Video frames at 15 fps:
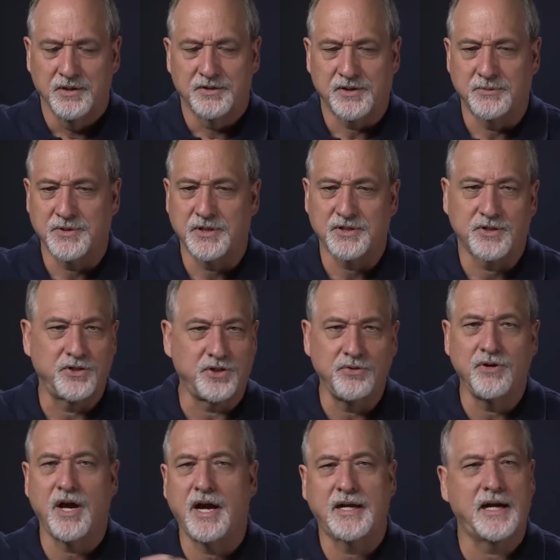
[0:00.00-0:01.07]
Somebody says, could
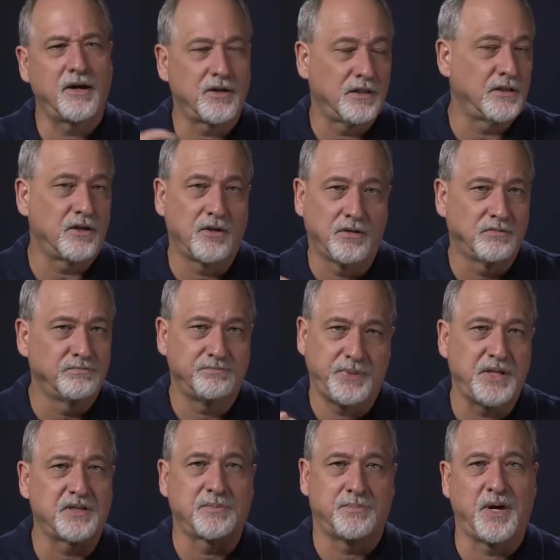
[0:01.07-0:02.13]
you knock out a little
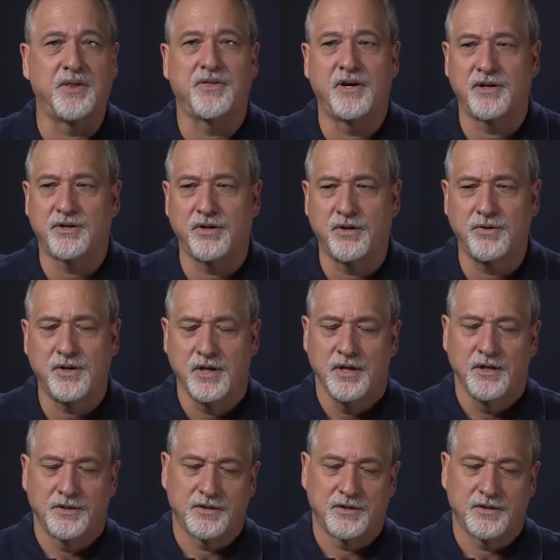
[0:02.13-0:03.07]
piece of Python code